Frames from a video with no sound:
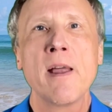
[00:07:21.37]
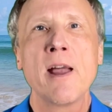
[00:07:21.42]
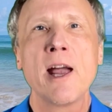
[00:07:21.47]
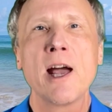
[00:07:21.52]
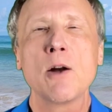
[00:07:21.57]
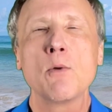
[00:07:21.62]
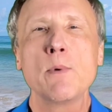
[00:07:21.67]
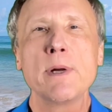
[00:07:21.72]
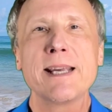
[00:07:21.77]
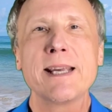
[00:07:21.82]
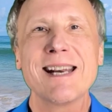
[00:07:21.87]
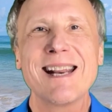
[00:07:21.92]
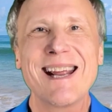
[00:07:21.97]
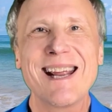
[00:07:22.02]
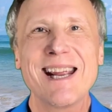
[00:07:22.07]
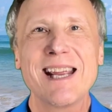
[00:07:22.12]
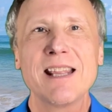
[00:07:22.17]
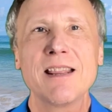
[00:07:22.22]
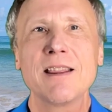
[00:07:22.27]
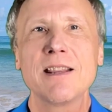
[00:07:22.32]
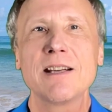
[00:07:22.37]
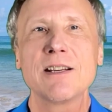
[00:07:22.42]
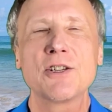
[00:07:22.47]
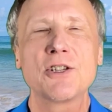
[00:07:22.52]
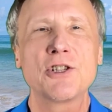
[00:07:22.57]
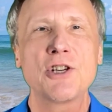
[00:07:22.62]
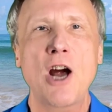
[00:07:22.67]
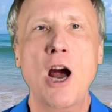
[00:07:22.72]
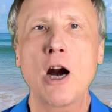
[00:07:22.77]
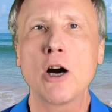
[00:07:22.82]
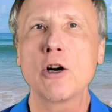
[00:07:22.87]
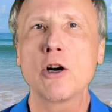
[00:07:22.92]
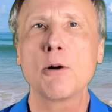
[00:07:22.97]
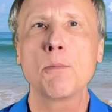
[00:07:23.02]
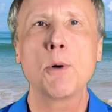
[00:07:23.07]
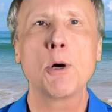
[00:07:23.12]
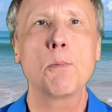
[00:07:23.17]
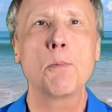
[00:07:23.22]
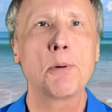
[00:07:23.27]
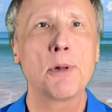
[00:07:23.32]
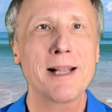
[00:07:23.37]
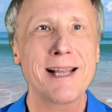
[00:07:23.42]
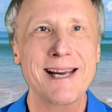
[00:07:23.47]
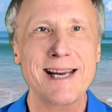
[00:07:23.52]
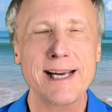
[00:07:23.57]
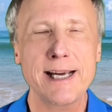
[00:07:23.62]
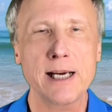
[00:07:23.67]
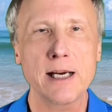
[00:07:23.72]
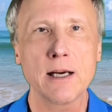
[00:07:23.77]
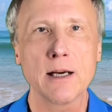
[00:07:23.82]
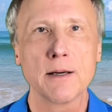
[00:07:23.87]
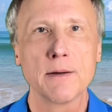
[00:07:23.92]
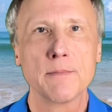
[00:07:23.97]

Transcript: and we can end this terrible plague.